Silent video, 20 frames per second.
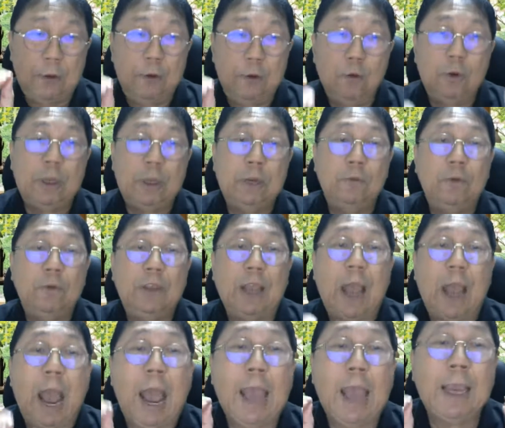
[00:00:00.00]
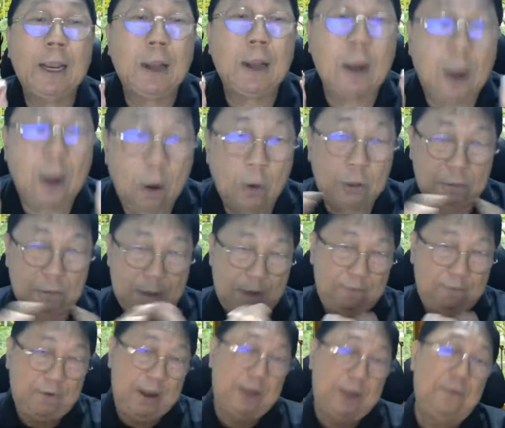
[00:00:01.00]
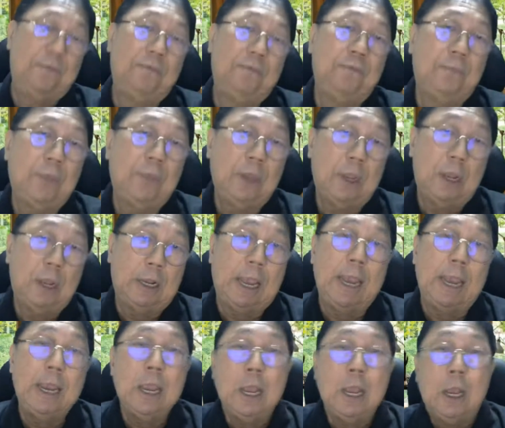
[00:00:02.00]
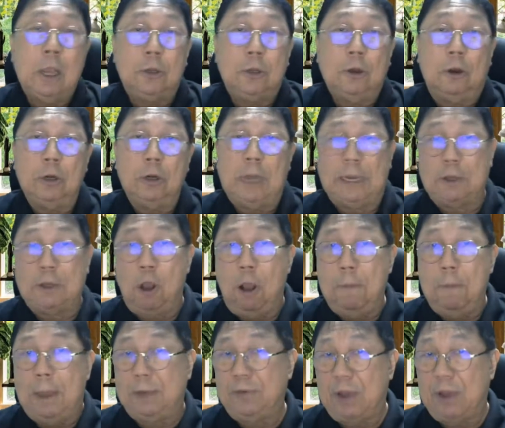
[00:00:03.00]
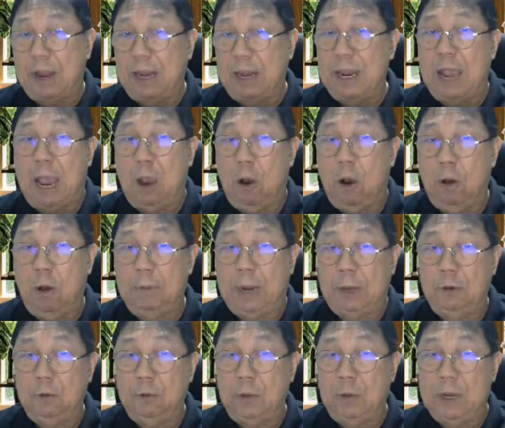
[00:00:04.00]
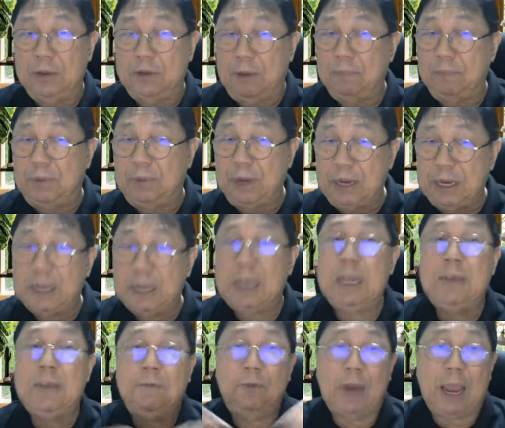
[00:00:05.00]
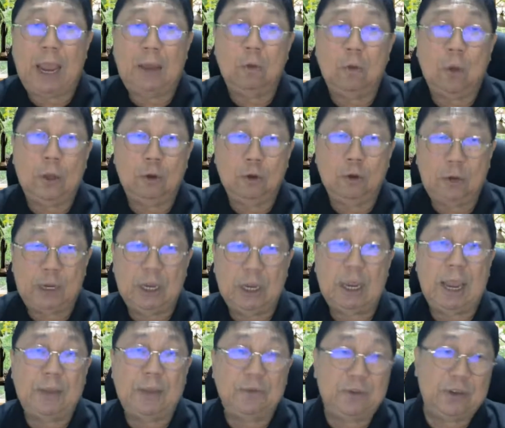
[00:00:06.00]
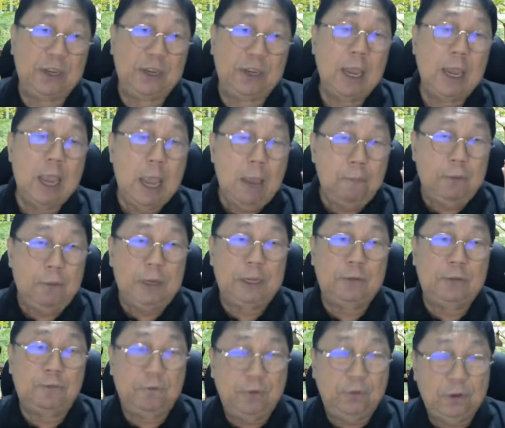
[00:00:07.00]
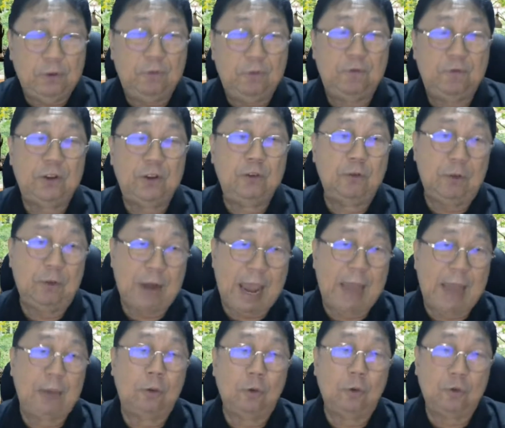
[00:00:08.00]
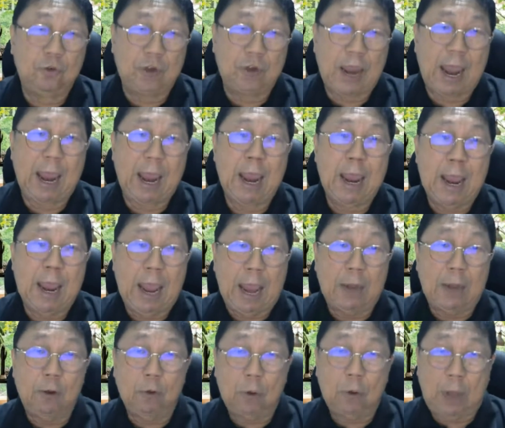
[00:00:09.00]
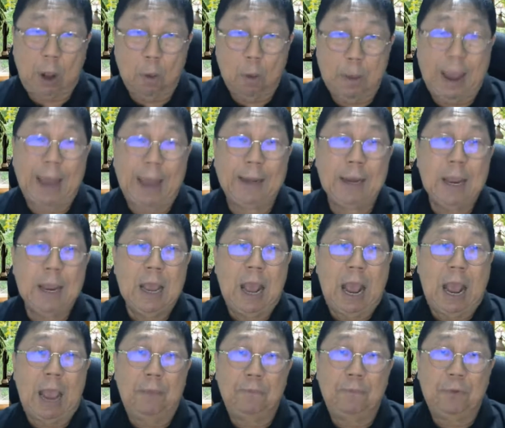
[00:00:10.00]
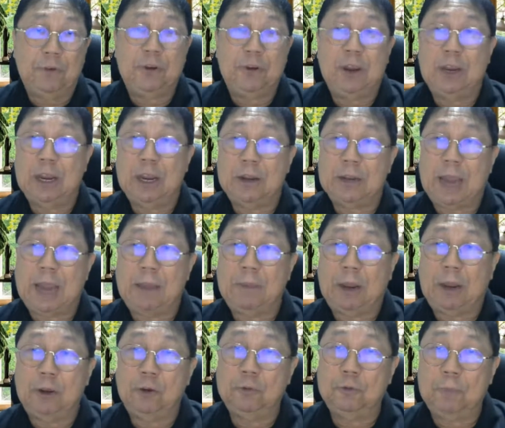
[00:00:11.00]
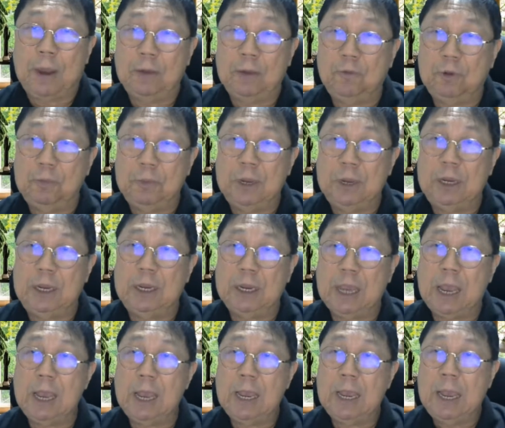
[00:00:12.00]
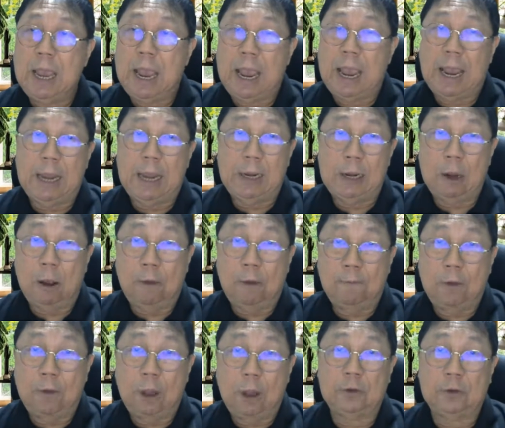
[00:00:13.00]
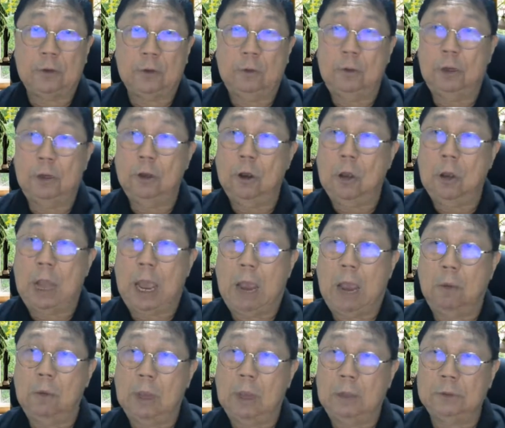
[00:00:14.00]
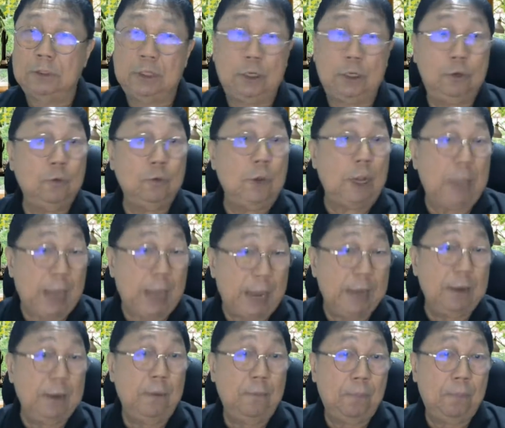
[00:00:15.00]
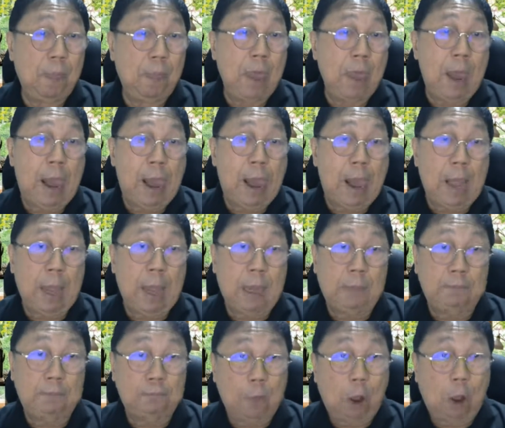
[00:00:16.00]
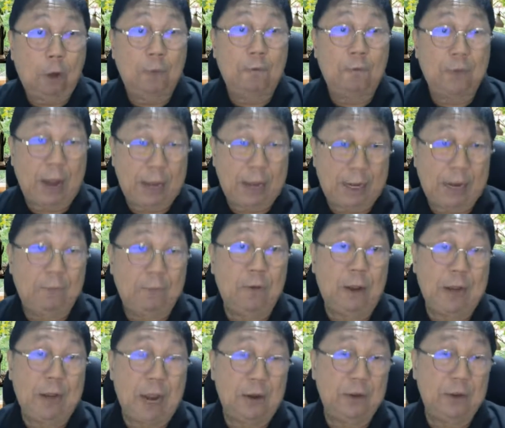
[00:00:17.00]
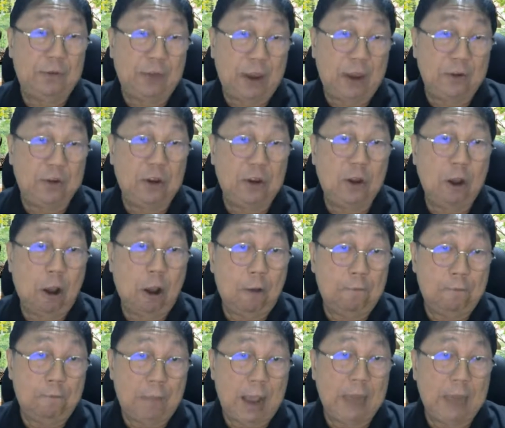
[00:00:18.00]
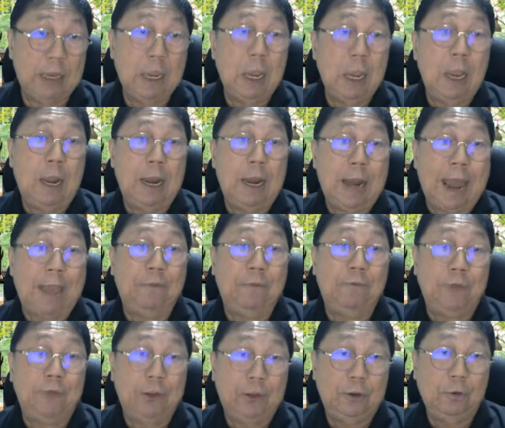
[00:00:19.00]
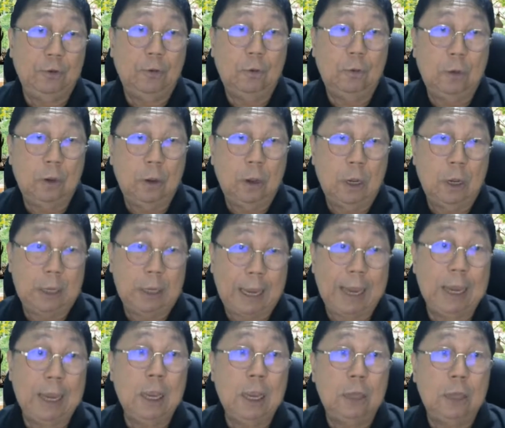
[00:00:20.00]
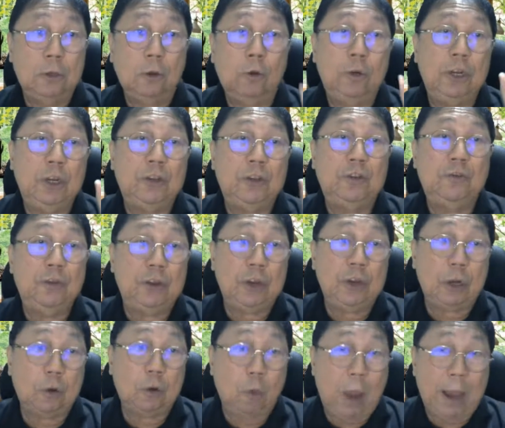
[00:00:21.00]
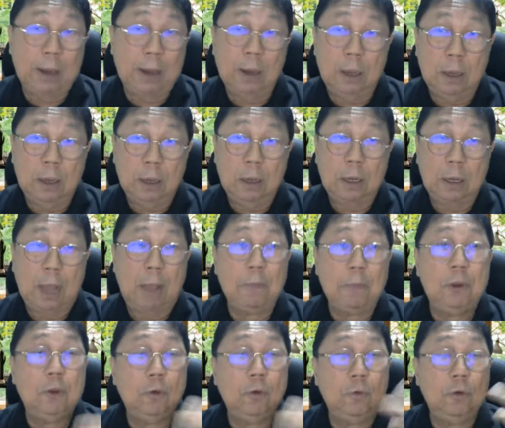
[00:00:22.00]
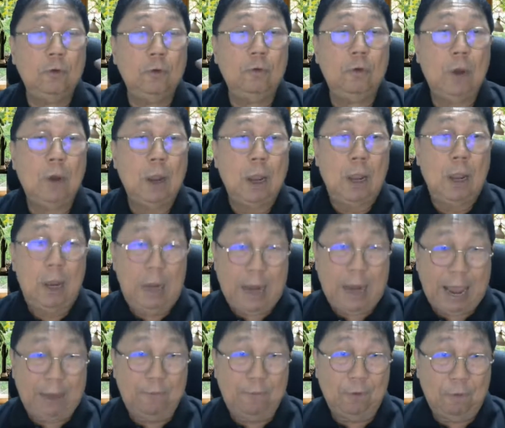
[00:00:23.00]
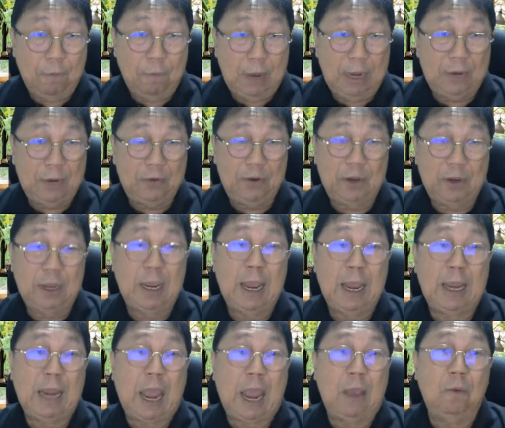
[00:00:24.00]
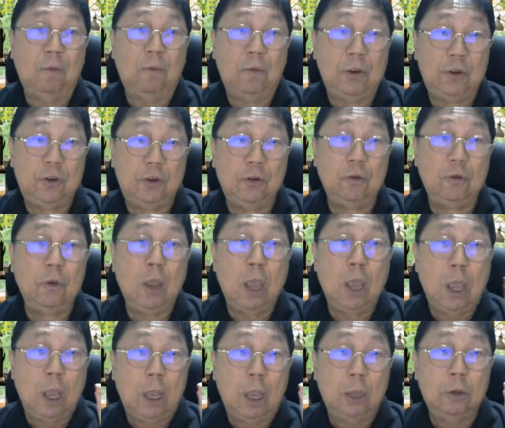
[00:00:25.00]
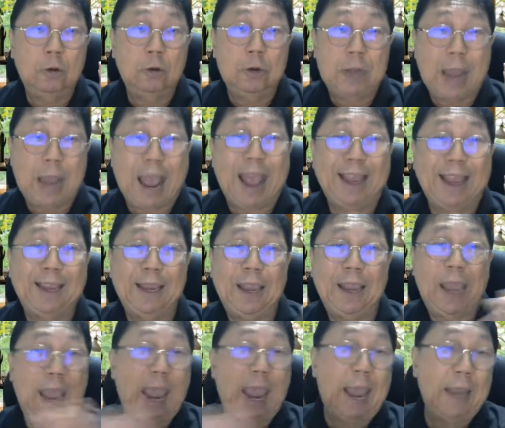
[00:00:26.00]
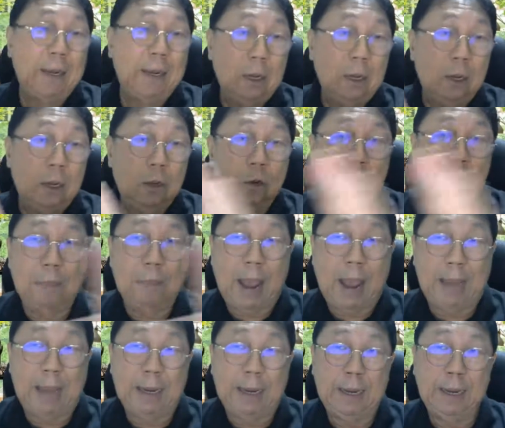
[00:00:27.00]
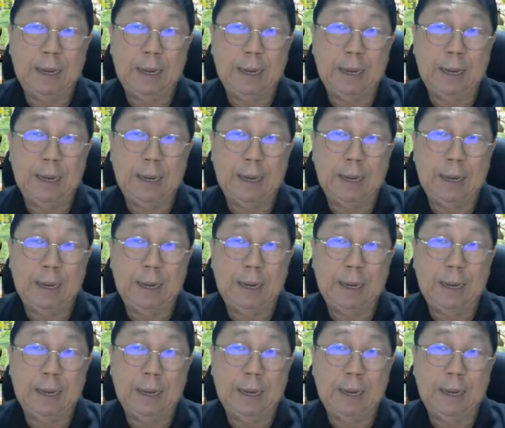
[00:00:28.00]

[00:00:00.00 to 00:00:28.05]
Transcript: do it with your eye closed, my friend. Okay? So that's all my sharing. I hope that you learned something here. If you like what you hear and see, please feel free to like, to share, and to comment. I appreciate your time that you spend with me here. And of course, I will see you again on Friday for another session of my live video. Okay? So this is Richard Craig coming to you live from Malaysia, and I wish you good night and goodbye.